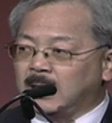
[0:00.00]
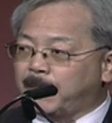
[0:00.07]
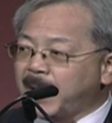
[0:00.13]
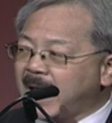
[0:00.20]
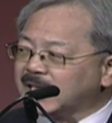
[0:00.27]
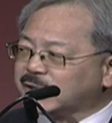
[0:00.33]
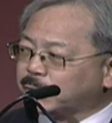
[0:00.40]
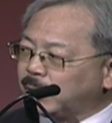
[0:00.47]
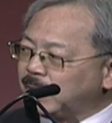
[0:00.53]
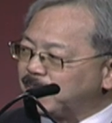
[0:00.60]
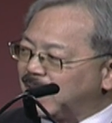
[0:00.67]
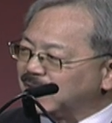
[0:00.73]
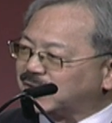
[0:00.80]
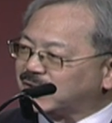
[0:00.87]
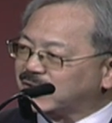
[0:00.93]
past 3
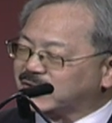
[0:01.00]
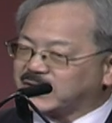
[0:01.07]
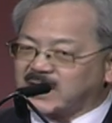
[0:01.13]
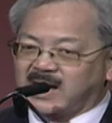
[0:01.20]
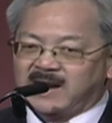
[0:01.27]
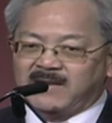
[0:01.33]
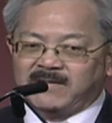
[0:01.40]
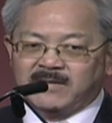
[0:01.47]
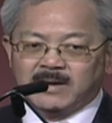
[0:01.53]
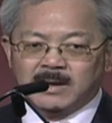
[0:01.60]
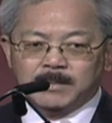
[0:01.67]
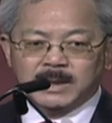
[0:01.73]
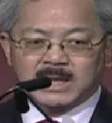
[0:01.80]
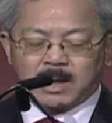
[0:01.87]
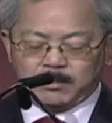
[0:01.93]
months since I've
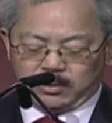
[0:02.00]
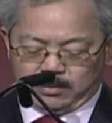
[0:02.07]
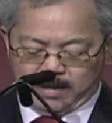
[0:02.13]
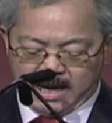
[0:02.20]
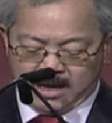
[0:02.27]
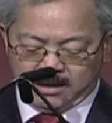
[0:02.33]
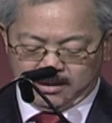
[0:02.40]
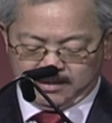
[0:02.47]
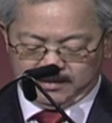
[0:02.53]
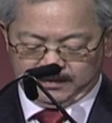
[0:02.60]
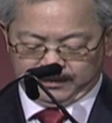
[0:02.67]
become your mayor,